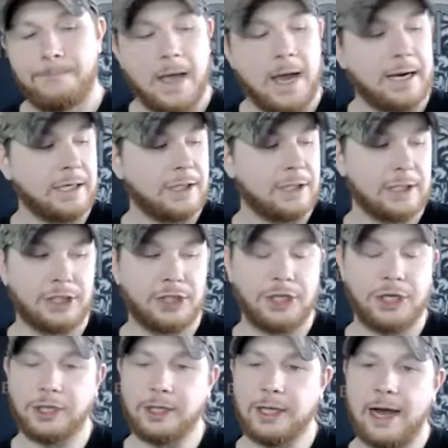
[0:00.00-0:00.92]
I could just
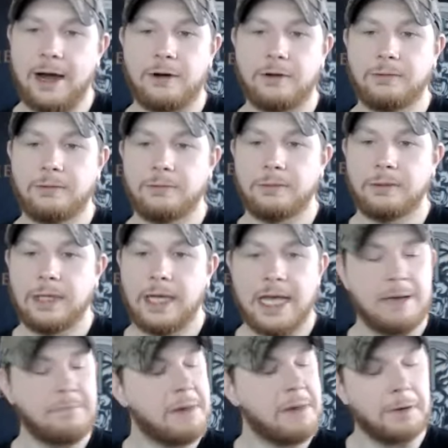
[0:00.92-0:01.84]
chill out,
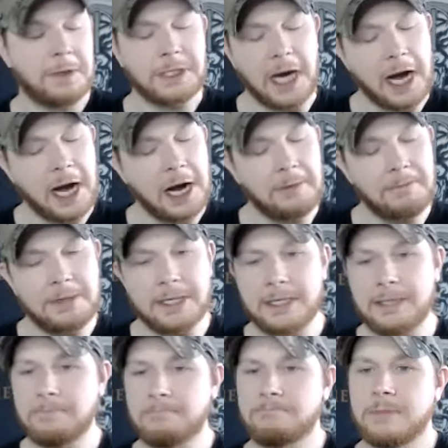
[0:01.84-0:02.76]
hit my
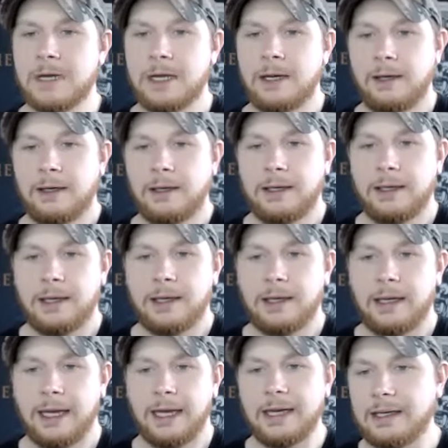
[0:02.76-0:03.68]
retirement,
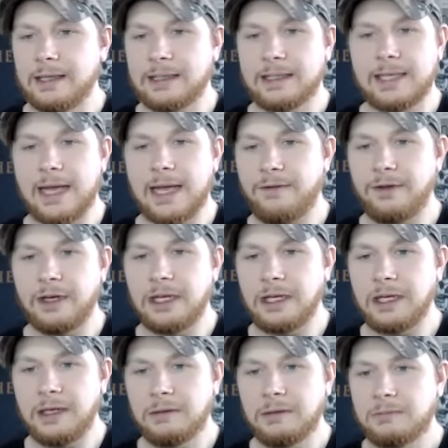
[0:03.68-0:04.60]
end at
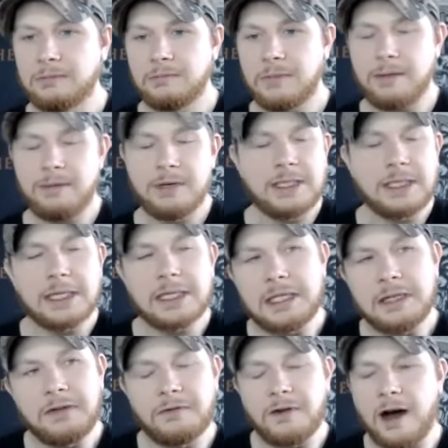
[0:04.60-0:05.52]
70, maybe
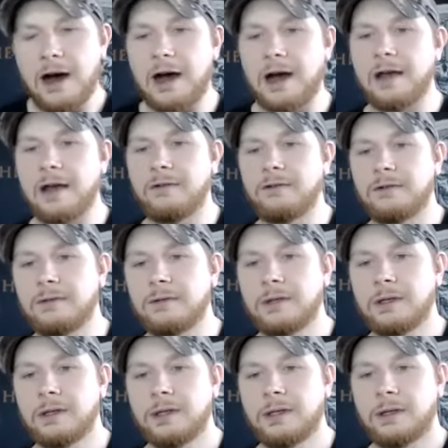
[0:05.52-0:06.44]
65,
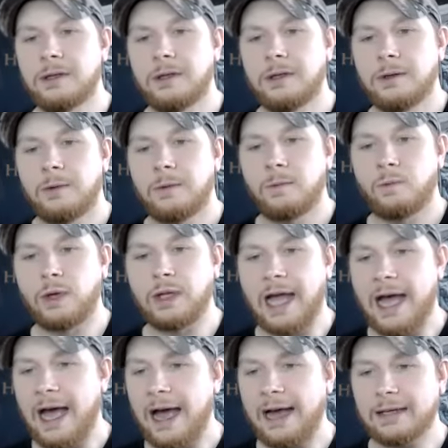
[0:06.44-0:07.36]

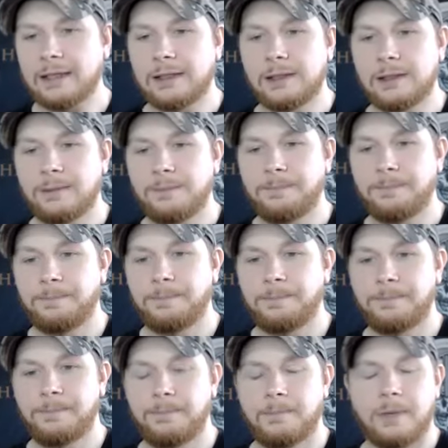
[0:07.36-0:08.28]
relax.
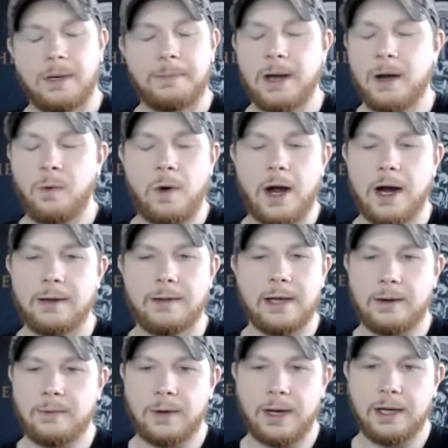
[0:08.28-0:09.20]
But I'm not wired
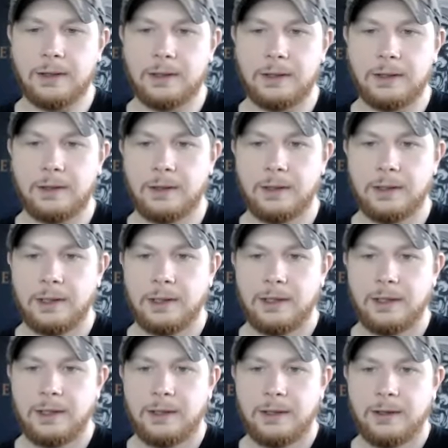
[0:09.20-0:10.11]
that way.
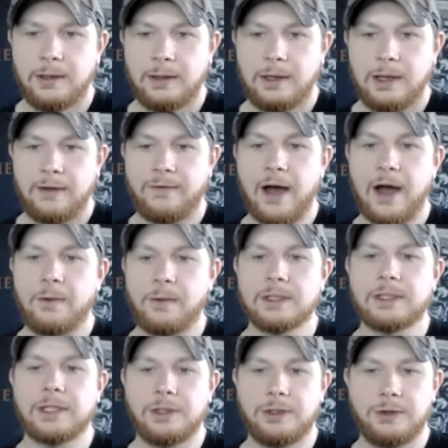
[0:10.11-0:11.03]
If I
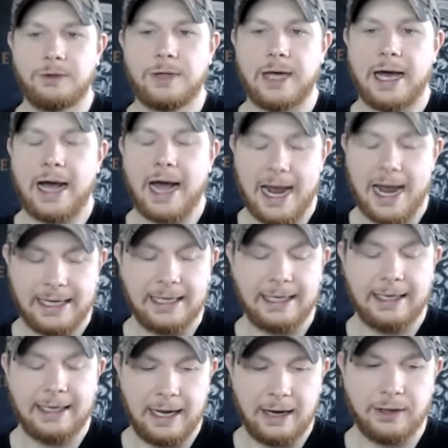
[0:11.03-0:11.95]
was to do that, I
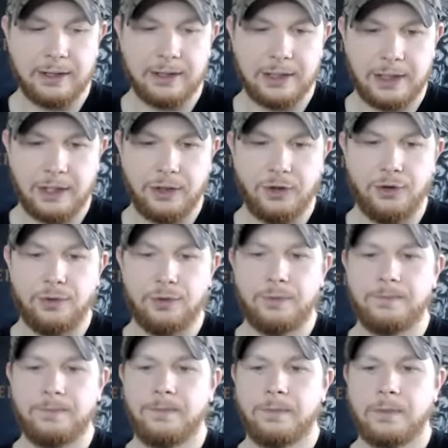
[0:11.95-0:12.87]
can guarantee
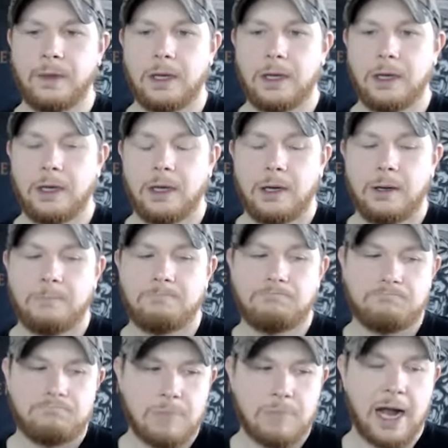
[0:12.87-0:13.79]
you
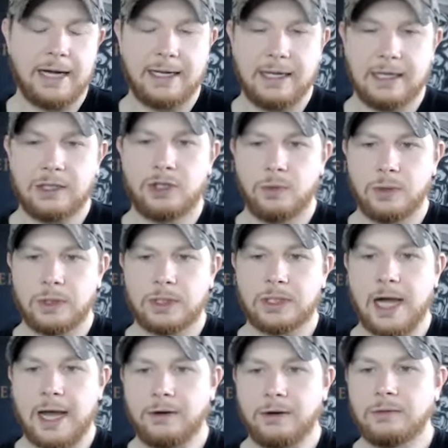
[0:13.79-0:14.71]
I get
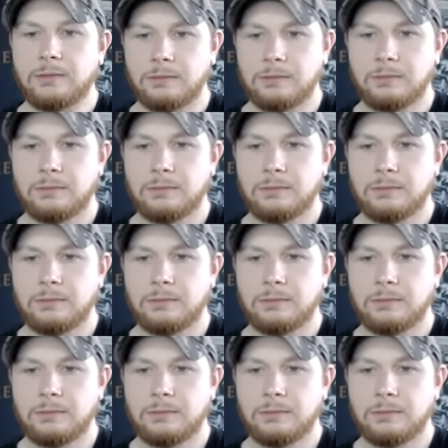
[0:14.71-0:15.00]
suicidal.